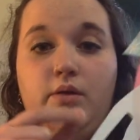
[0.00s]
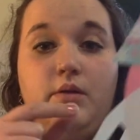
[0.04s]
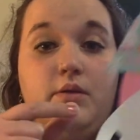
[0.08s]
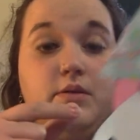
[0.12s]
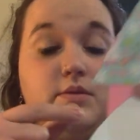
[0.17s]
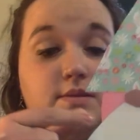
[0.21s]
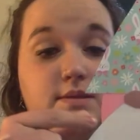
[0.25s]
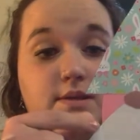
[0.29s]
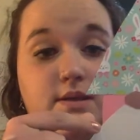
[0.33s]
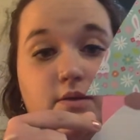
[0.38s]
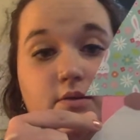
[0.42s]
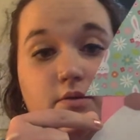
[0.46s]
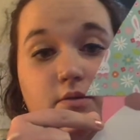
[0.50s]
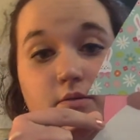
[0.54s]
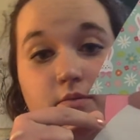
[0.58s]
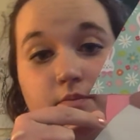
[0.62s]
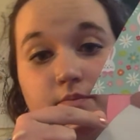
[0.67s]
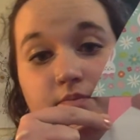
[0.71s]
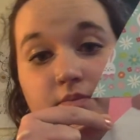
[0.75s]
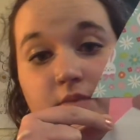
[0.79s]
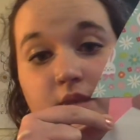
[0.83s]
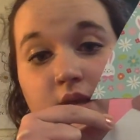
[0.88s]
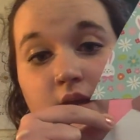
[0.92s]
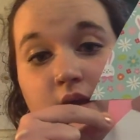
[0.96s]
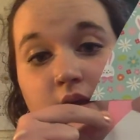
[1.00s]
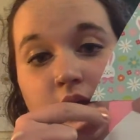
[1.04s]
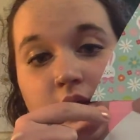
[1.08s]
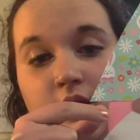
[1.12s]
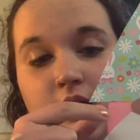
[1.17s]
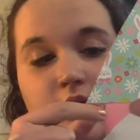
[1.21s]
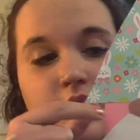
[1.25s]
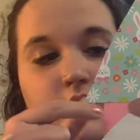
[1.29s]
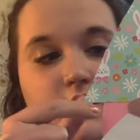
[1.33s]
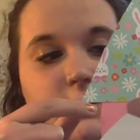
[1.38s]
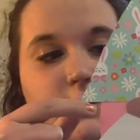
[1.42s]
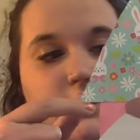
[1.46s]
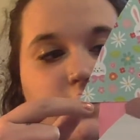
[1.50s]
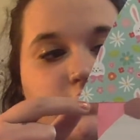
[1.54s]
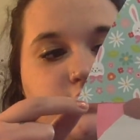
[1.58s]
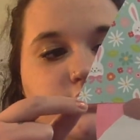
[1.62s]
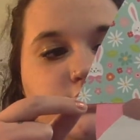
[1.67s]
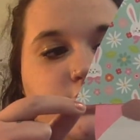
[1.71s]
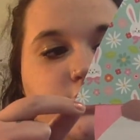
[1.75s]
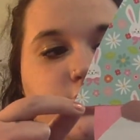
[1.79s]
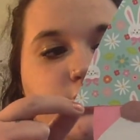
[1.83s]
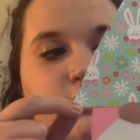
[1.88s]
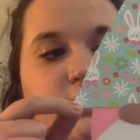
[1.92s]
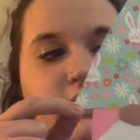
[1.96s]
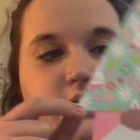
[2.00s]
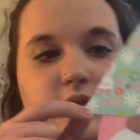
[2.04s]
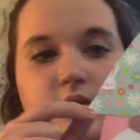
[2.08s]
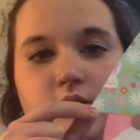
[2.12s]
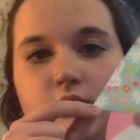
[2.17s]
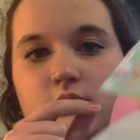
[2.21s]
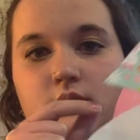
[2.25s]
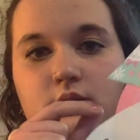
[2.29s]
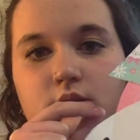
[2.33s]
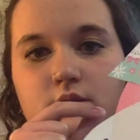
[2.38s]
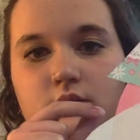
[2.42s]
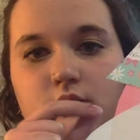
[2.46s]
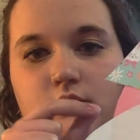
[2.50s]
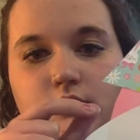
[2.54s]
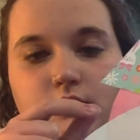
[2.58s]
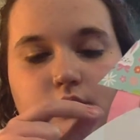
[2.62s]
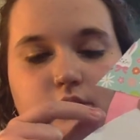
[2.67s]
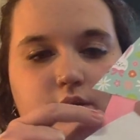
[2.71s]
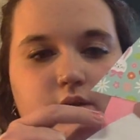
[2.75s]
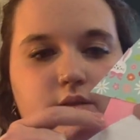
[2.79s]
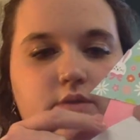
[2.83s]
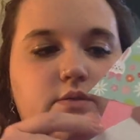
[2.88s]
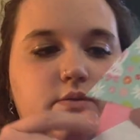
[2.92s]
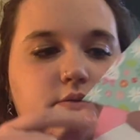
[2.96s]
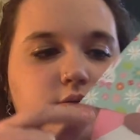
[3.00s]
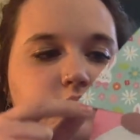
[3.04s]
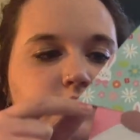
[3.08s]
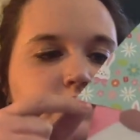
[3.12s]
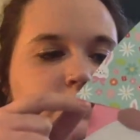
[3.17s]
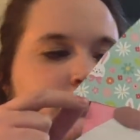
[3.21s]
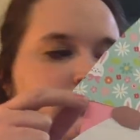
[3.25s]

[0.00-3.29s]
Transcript: So here's a quick little tutorial.